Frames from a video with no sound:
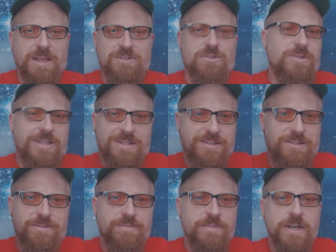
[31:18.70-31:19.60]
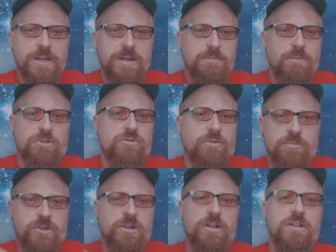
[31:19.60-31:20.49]
mescaline and
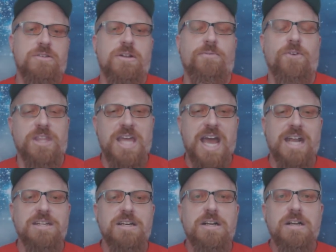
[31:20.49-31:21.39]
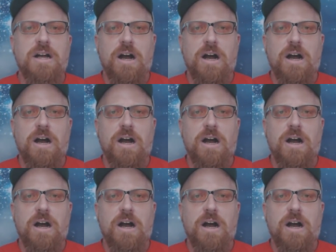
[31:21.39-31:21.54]
mushrooms and stuff like that.